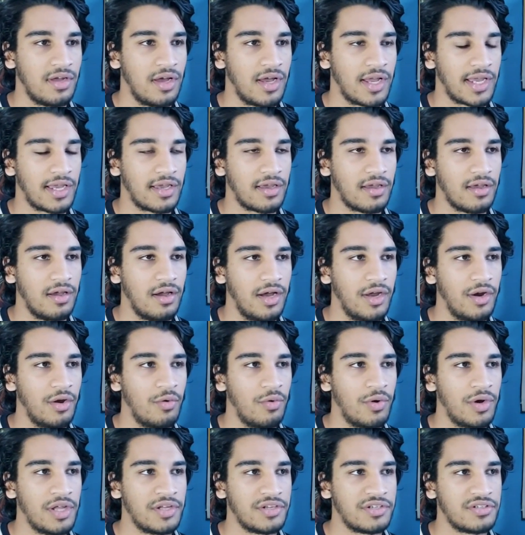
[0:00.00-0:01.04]
Like, I
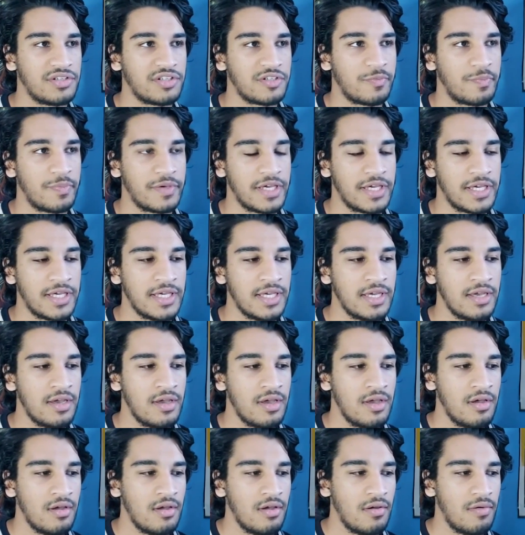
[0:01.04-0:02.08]
don't want it to just be
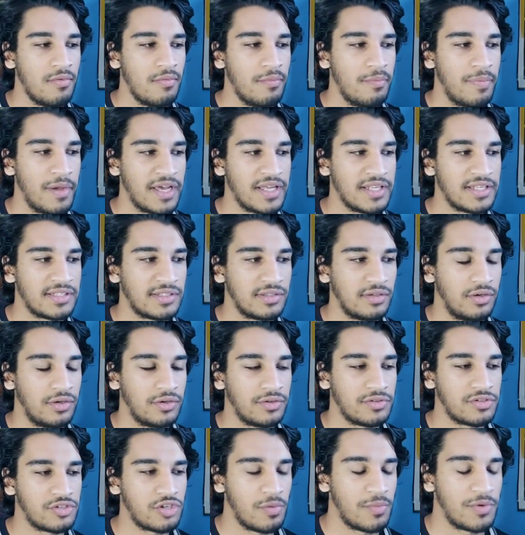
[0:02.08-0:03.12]
based
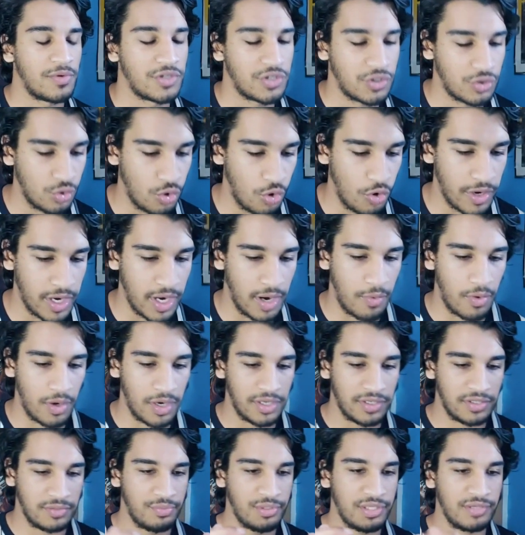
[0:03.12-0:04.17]
on so much story. I
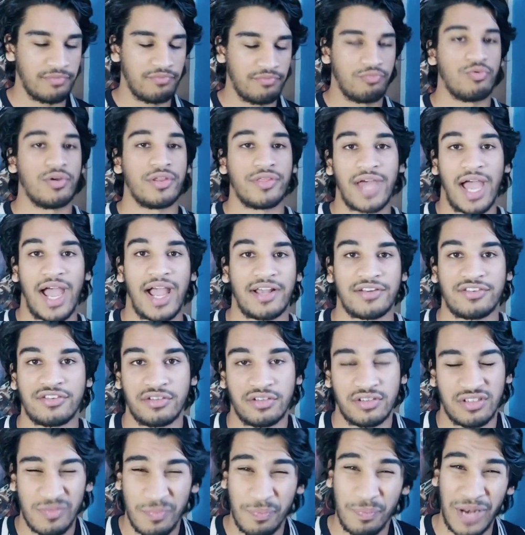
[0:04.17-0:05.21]
want it to be with
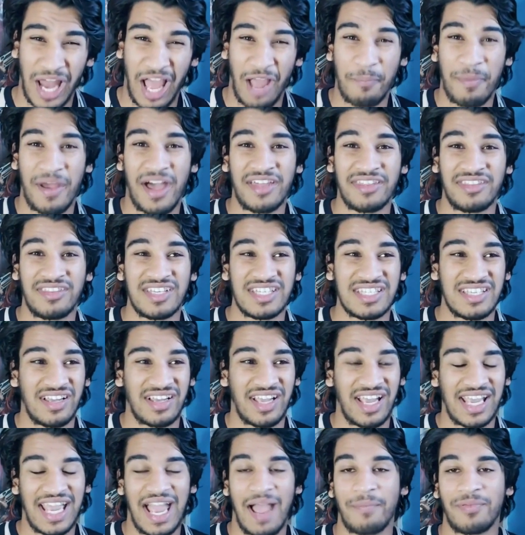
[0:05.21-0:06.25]
action, because Black Panther is
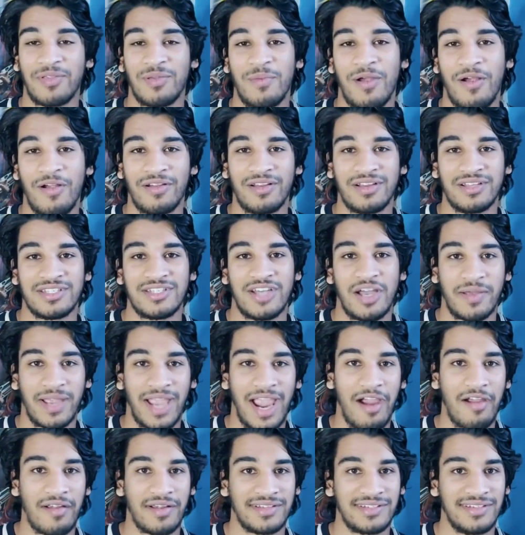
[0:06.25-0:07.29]
like a Captain America type
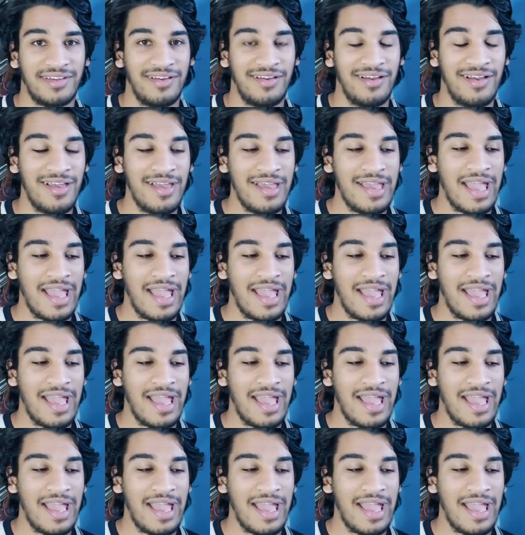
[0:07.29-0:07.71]
character.